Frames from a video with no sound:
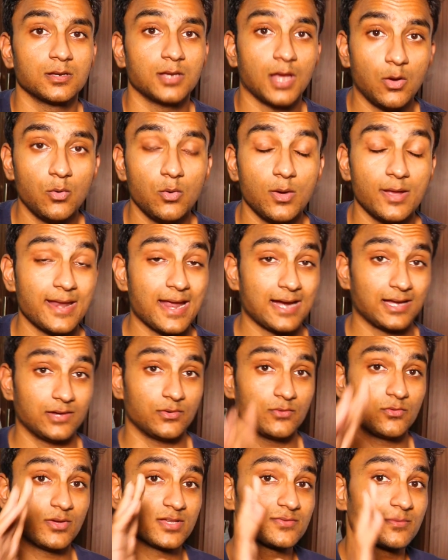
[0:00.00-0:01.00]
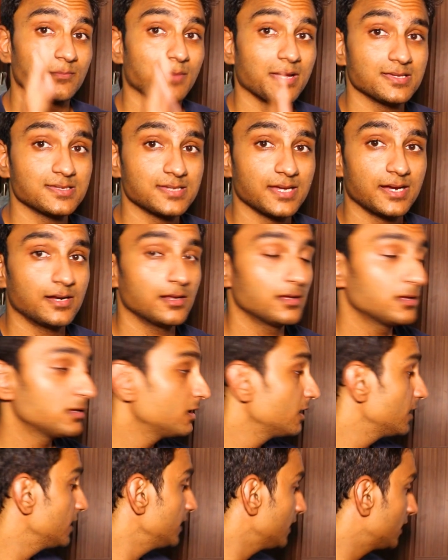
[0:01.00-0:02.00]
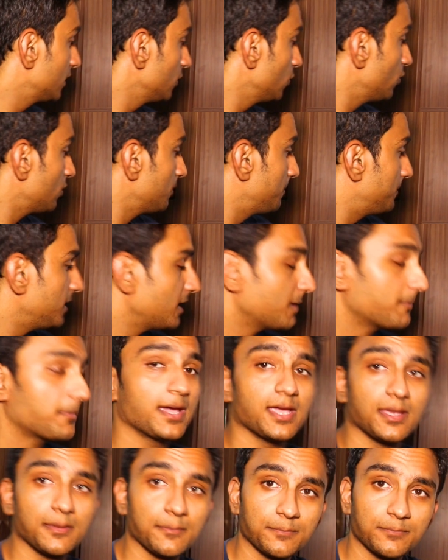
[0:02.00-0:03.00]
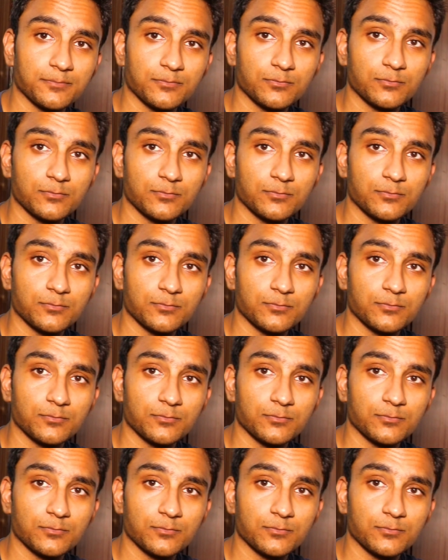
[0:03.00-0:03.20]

Now, an active advice from my side, ignore BMI,